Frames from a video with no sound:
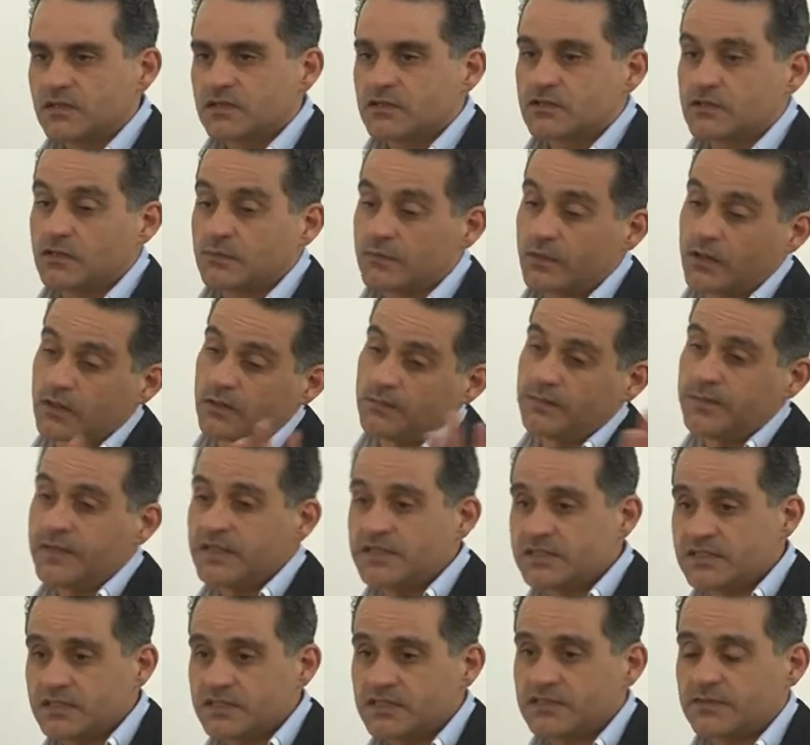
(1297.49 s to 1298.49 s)
Some are
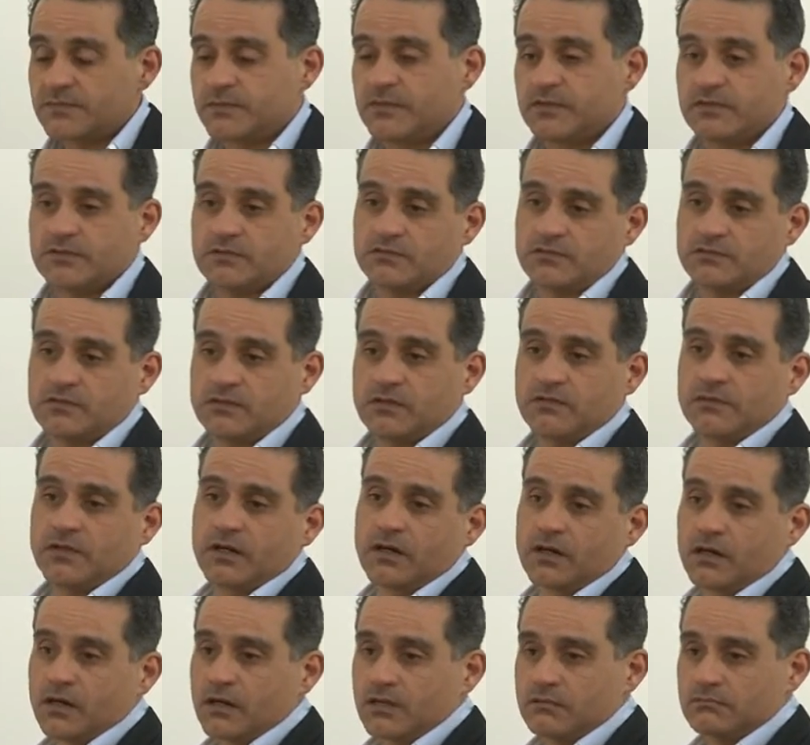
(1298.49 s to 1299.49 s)
basics, but some
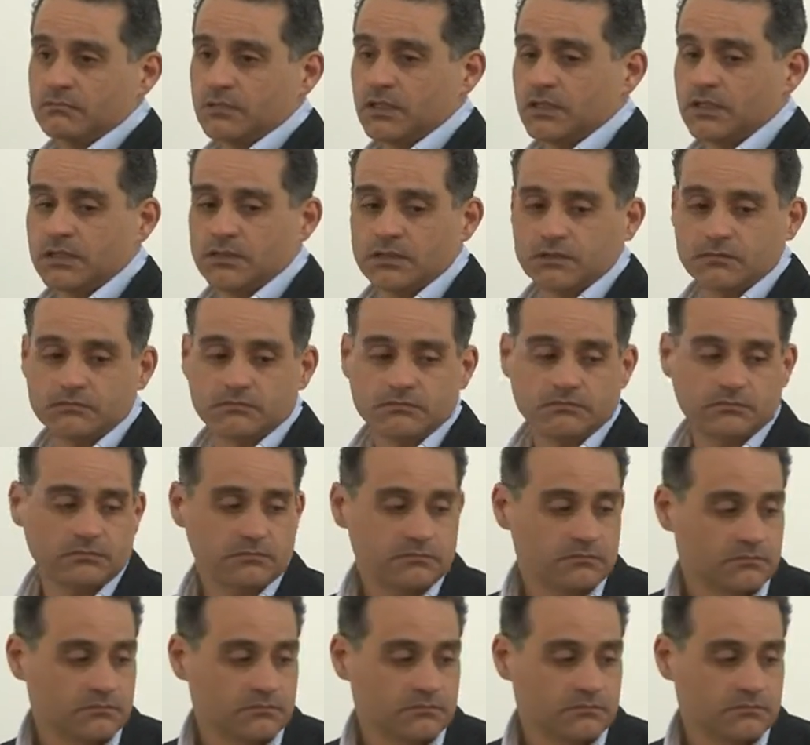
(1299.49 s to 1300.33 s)
are um,